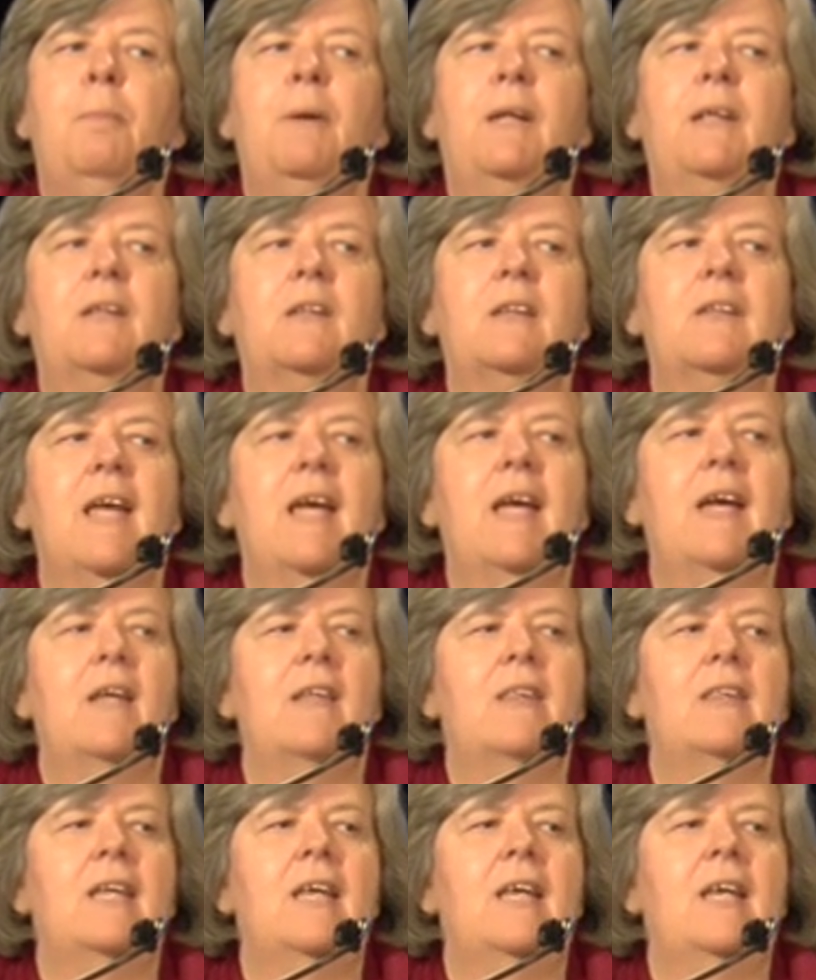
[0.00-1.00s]
But
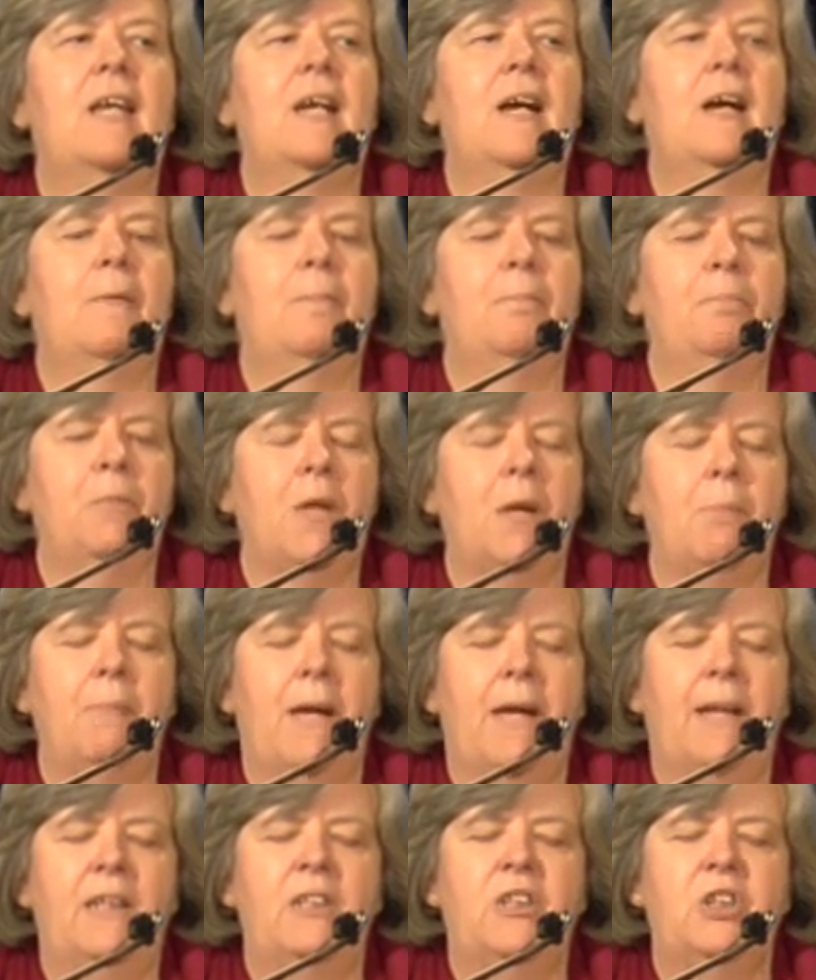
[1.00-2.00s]
the
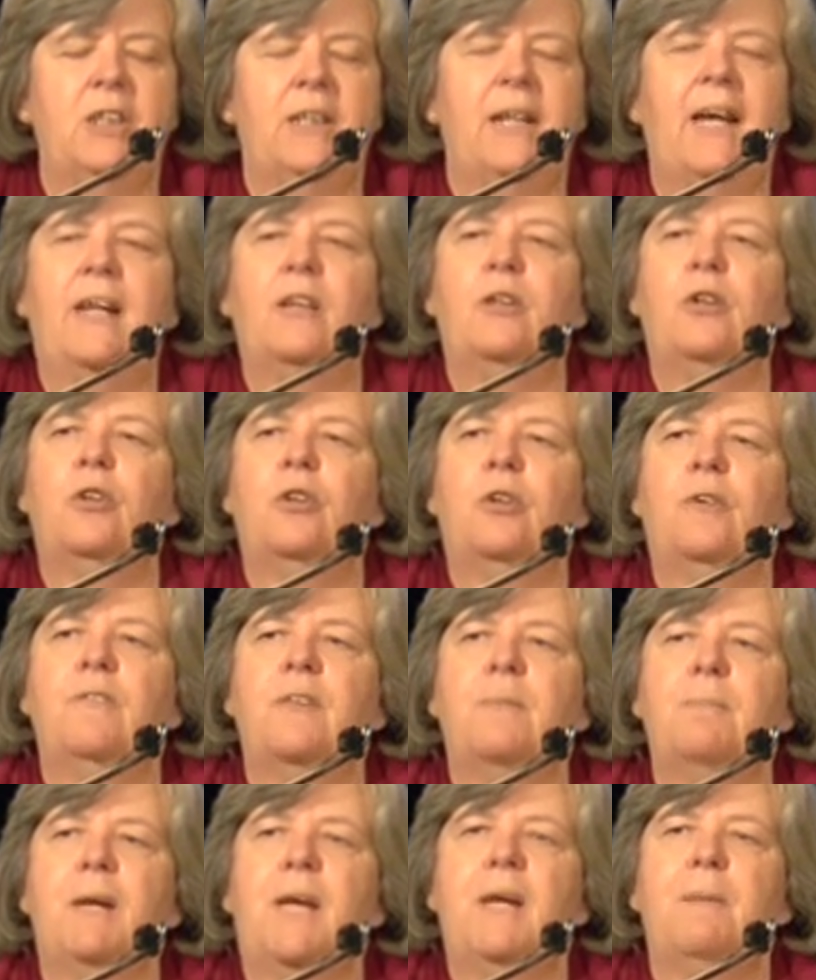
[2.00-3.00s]
managing editor of
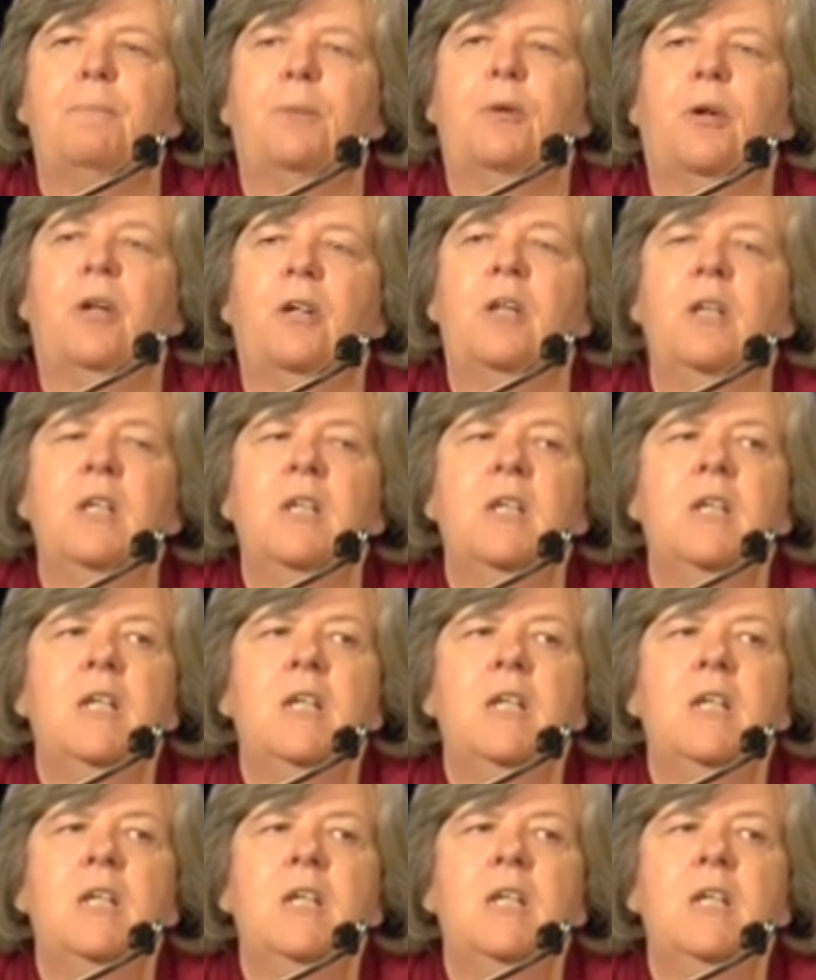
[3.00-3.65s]
the paper,